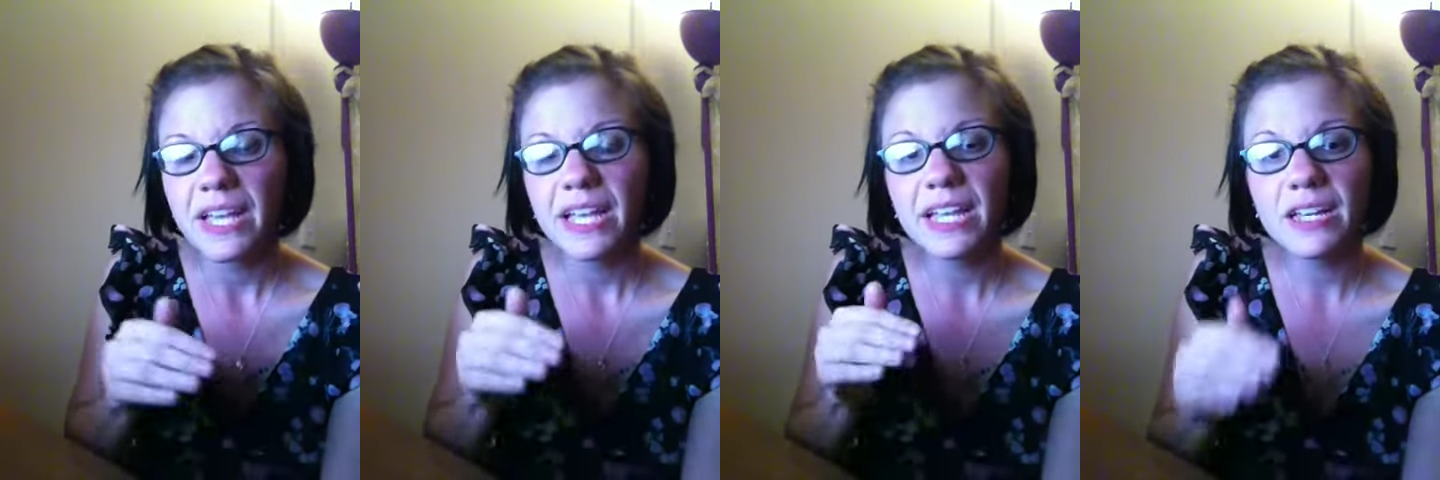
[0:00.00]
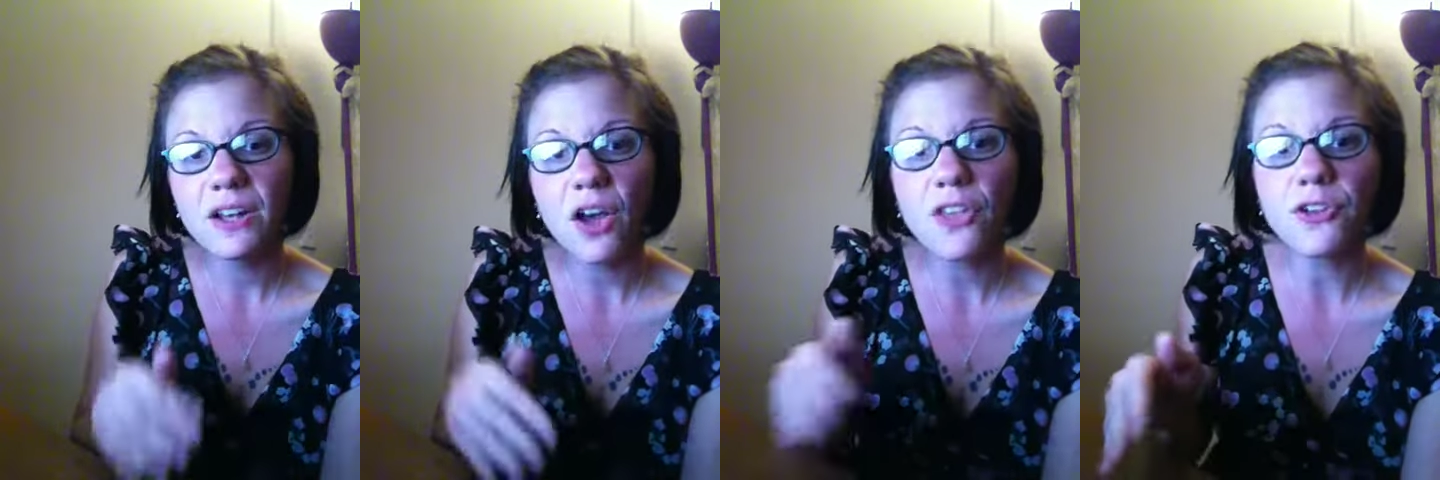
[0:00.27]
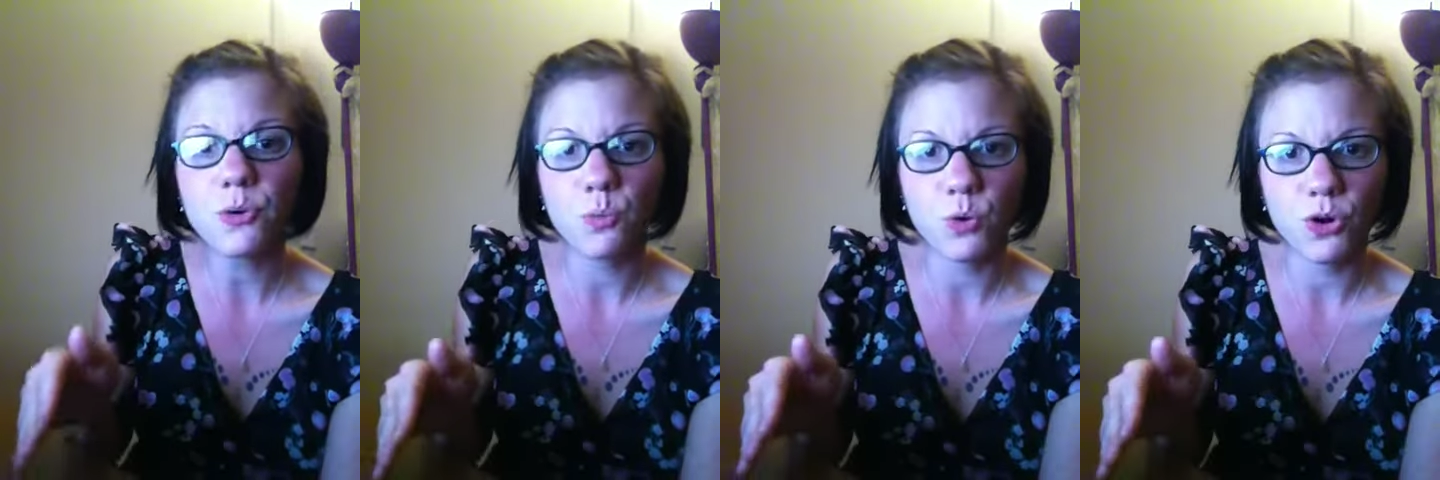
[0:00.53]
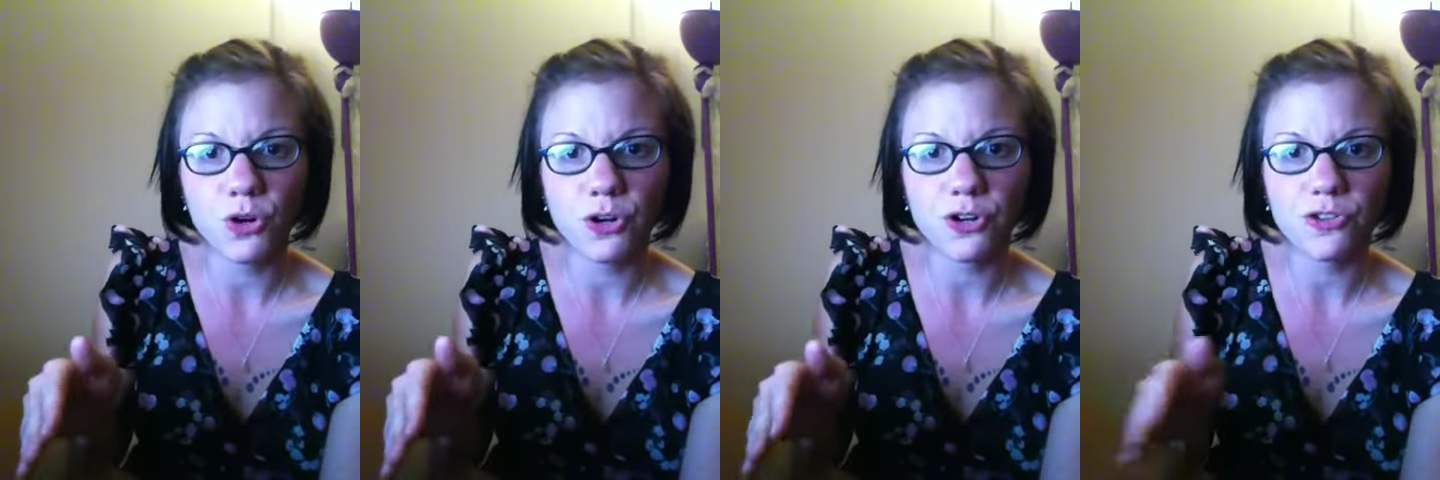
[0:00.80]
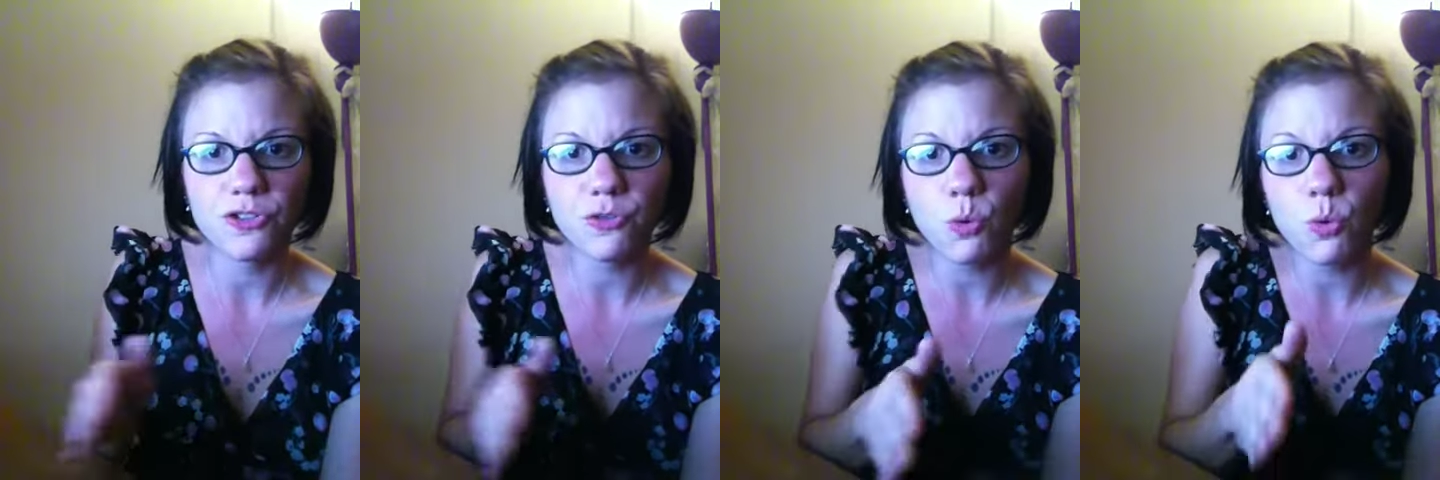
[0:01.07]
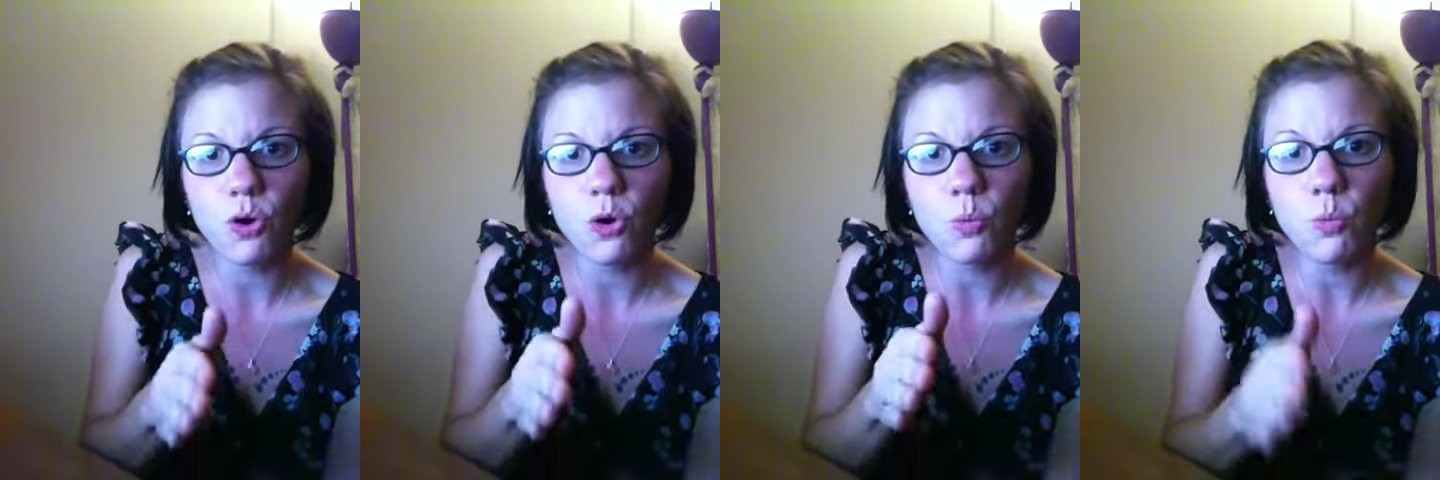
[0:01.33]
in other words,
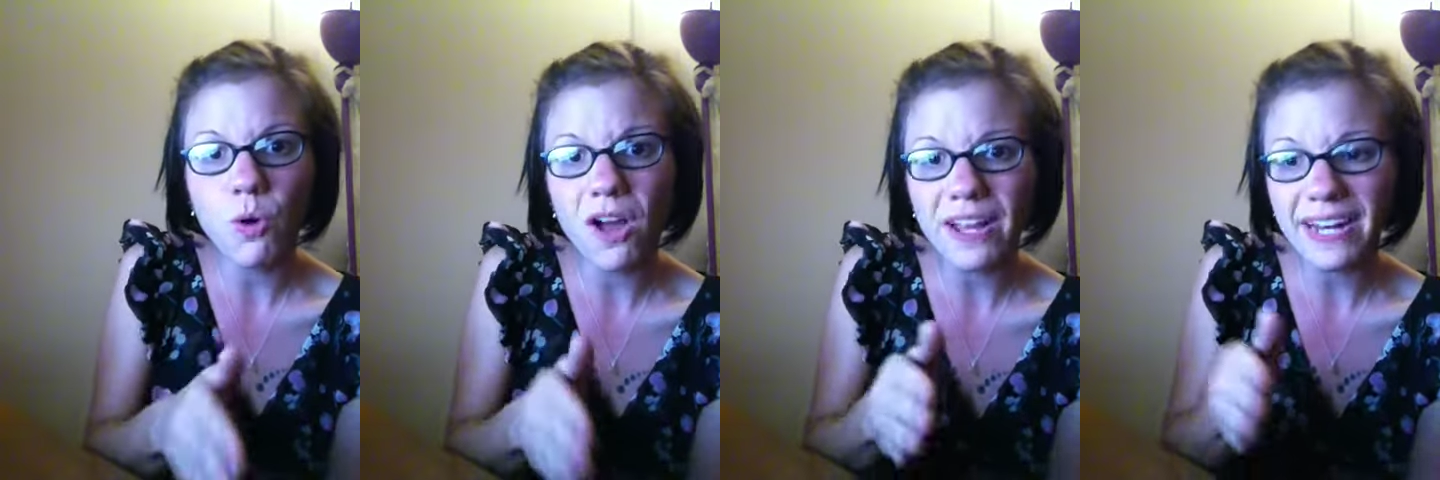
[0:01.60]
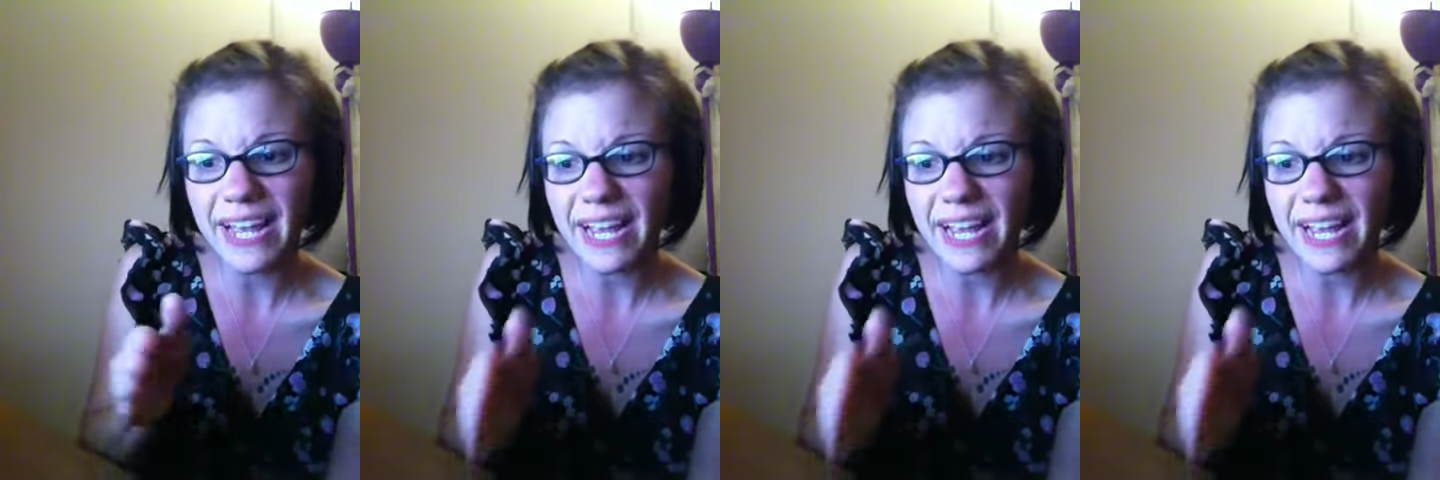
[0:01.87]
or what